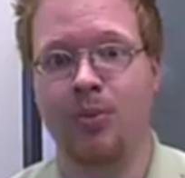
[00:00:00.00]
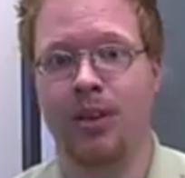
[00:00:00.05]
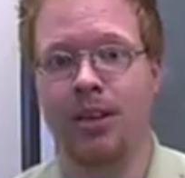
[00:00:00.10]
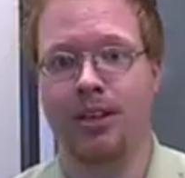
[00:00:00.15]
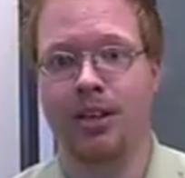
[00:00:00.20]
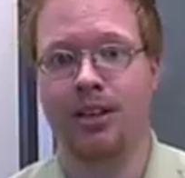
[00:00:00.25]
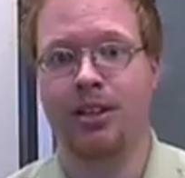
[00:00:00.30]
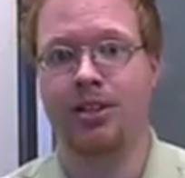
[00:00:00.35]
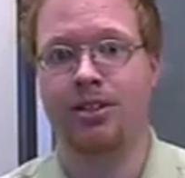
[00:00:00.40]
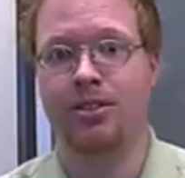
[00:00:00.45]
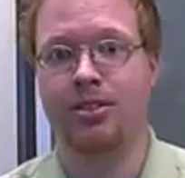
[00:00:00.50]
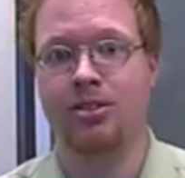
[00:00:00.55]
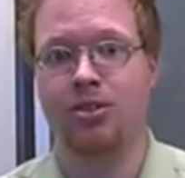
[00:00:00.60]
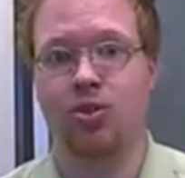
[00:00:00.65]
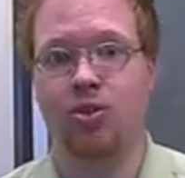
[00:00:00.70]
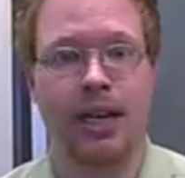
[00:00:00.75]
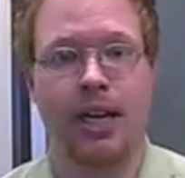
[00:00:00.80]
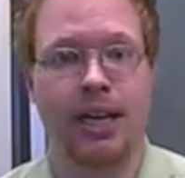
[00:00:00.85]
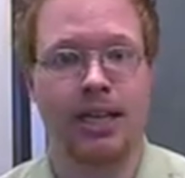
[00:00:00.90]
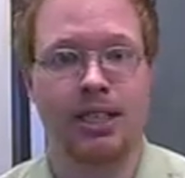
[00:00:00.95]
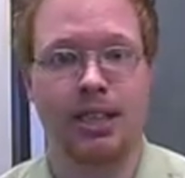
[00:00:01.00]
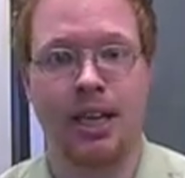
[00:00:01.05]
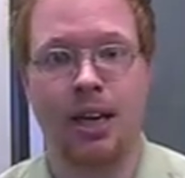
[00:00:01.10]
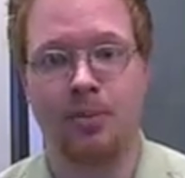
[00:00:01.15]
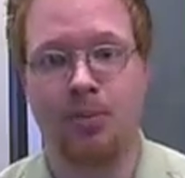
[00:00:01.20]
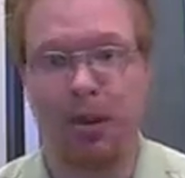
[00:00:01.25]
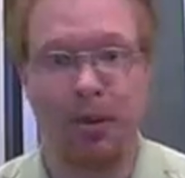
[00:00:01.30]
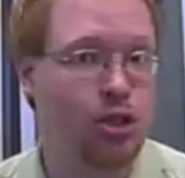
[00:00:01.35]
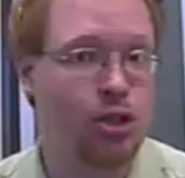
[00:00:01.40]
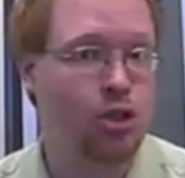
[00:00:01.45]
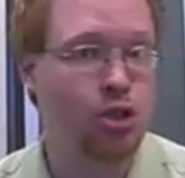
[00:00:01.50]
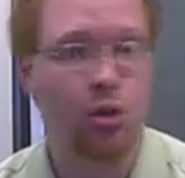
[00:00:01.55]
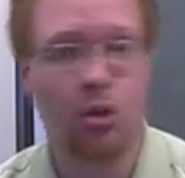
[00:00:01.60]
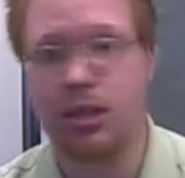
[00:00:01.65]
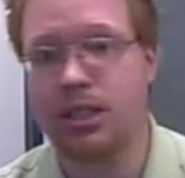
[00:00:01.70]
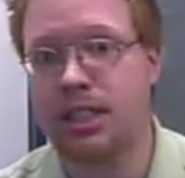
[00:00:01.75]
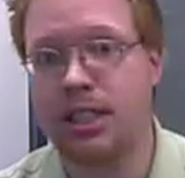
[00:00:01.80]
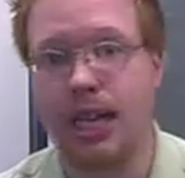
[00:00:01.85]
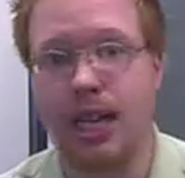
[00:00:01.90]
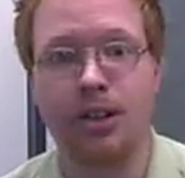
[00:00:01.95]
We can try to help you out with a
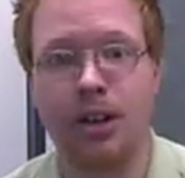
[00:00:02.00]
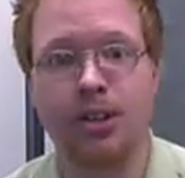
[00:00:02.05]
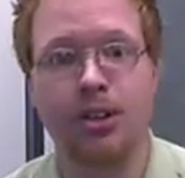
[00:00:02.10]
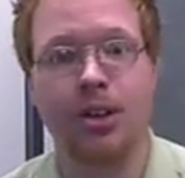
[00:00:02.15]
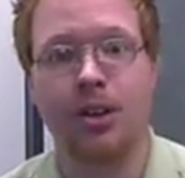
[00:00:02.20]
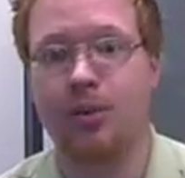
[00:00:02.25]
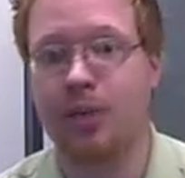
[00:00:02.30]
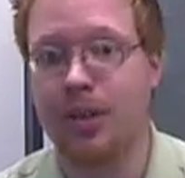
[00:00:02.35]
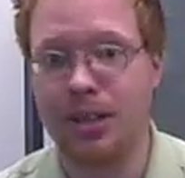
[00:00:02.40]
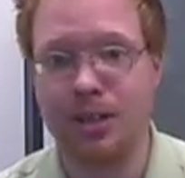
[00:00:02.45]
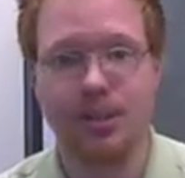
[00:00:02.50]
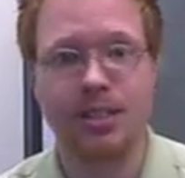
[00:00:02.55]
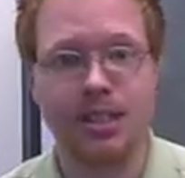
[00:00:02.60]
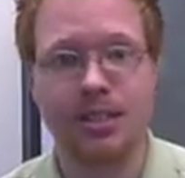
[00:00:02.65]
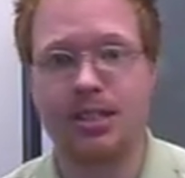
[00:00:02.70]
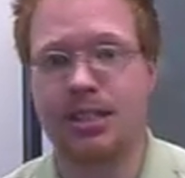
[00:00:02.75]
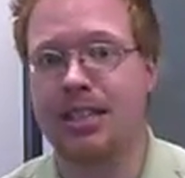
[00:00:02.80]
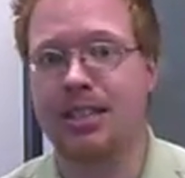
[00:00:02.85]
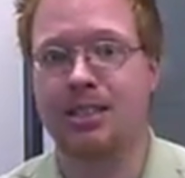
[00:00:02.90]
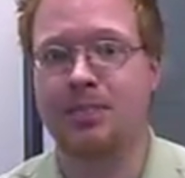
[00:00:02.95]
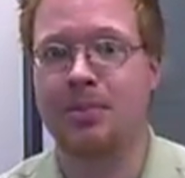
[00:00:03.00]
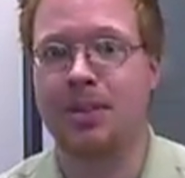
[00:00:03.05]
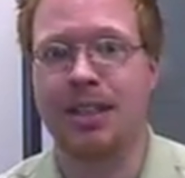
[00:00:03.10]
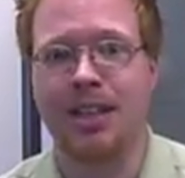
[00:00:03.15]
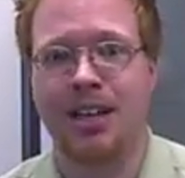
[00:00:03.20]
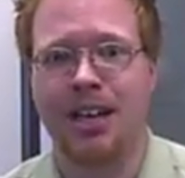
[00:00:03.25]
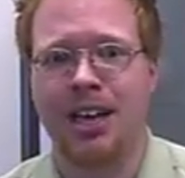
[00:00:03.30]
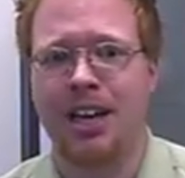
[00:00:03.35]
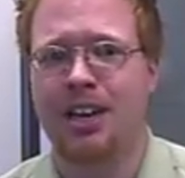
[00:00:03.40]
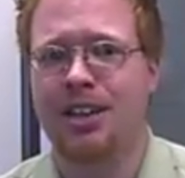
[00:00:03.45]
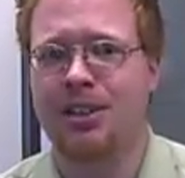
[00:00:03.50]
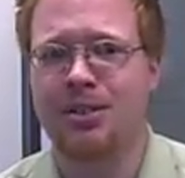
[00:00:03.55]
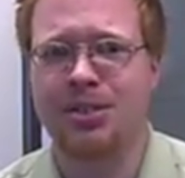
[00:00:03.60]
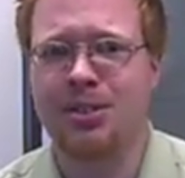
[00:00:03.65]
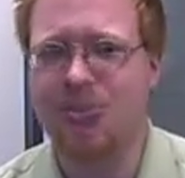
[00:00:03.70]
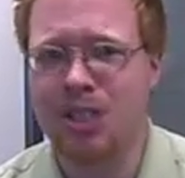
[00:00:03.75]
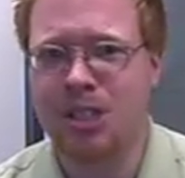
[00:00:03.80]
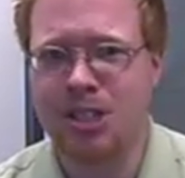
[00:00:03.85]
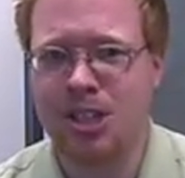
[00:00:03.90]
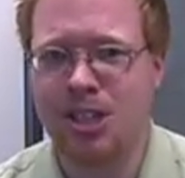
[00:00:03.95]
short sale. You know, we can do these things, but there's
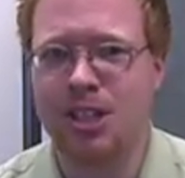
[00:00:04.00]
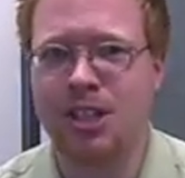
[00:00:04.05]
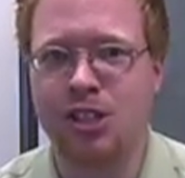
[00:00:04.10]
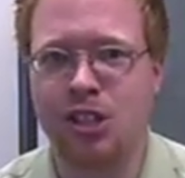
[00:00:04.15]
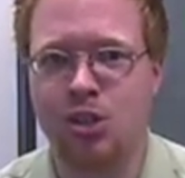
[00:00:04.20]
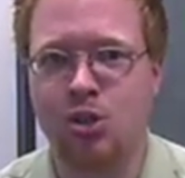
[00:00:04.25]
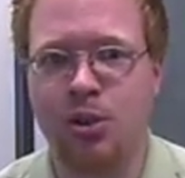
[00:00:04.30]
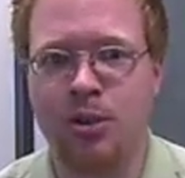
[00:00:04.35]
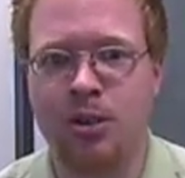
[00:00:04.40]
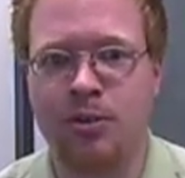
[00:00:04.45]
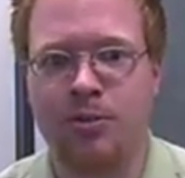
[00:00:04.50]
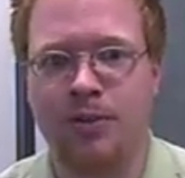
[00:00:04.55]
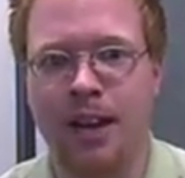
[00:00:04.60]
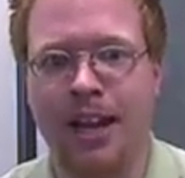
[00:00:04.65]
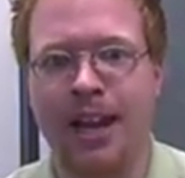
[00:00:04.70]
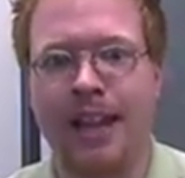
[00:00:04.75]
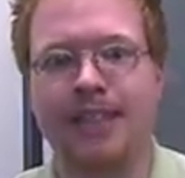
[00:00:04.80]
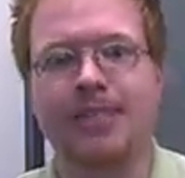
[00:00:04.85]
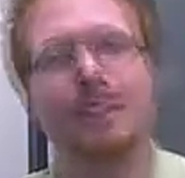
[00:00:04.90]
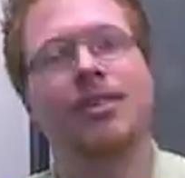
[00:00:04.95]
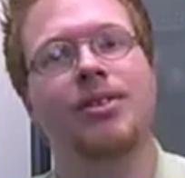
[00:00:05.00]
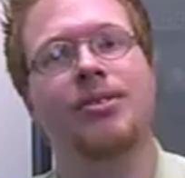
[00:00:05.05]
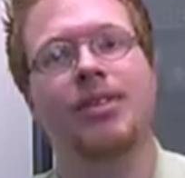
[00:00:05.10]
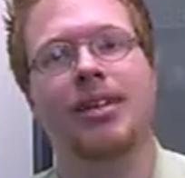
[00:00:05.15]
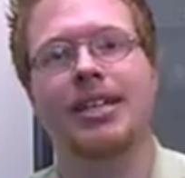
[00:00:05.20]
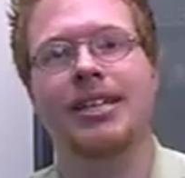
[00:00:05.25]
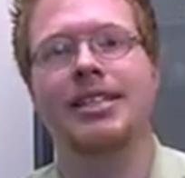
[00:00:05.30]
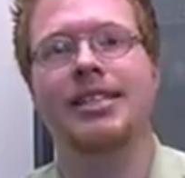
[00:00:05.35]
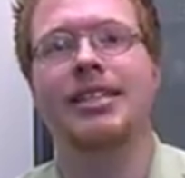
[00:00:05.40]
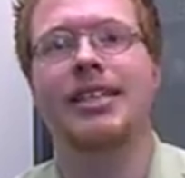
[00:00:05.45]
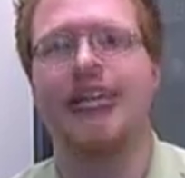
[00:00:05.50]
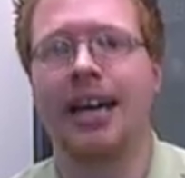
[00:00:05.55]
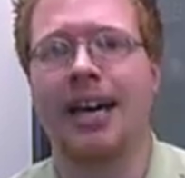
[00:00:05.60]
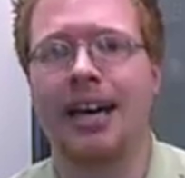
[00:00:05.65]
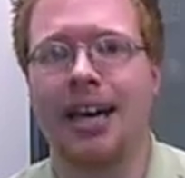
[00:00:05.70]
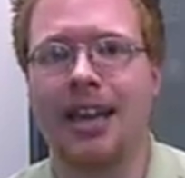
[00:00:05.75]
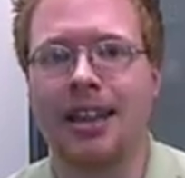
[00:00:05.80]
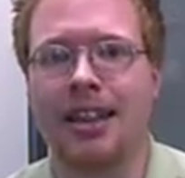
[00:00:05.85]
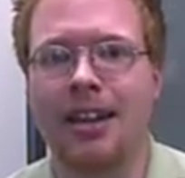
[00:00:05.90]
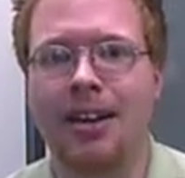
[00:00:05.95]
no such thing as a short refinance. Okay,
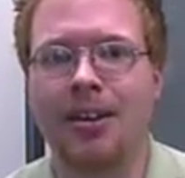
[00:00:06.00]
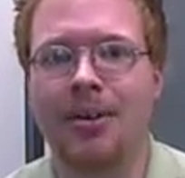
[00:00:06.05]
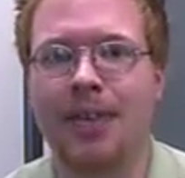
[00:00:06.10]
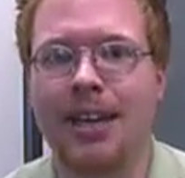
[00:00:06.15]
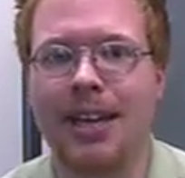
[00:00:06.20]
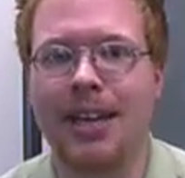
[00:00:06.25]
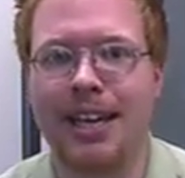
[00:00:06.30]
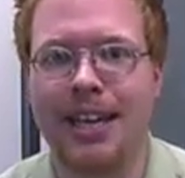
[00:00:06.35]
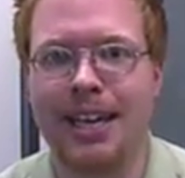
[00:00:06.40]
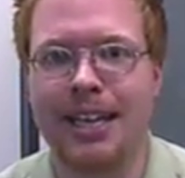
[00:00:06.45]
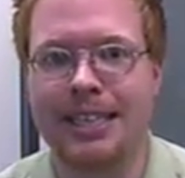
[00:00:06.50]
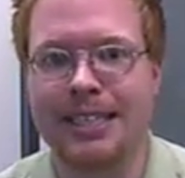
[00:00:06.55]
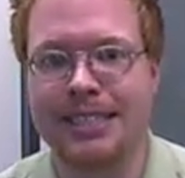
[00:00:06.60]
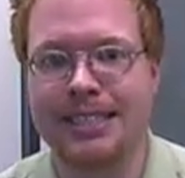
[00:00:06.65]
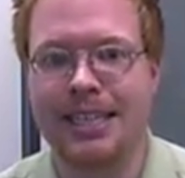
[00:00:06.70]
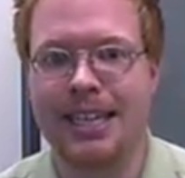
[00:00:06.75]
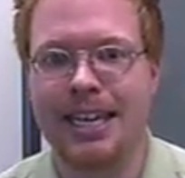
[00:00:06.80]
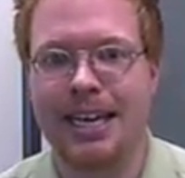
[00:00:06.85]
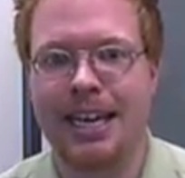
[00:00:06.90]
yeah, there is.